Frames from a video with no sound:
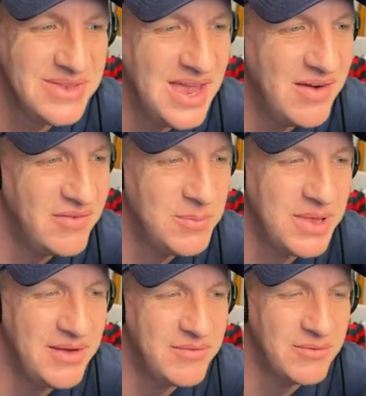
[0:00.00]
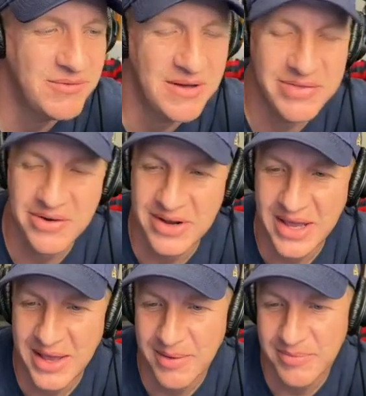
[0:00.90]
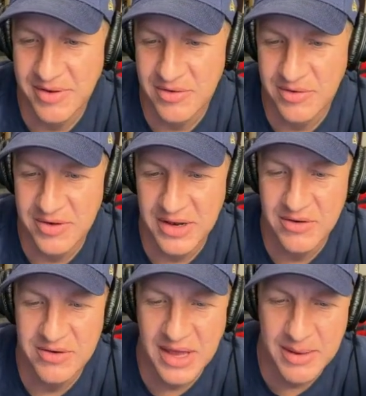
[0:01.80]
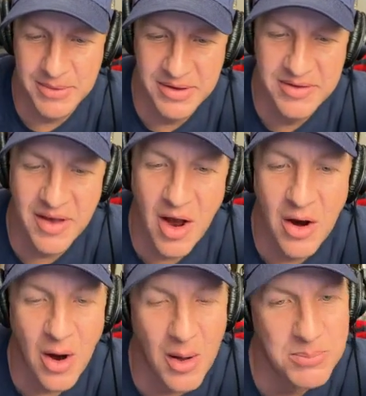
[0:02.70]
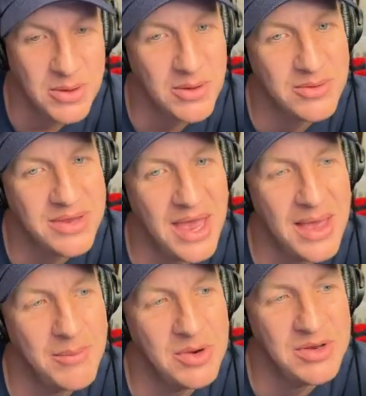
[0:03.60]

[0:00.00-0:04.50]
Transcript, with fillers: every platform, 5:30 a.m. Central Standard Time is our upload time. We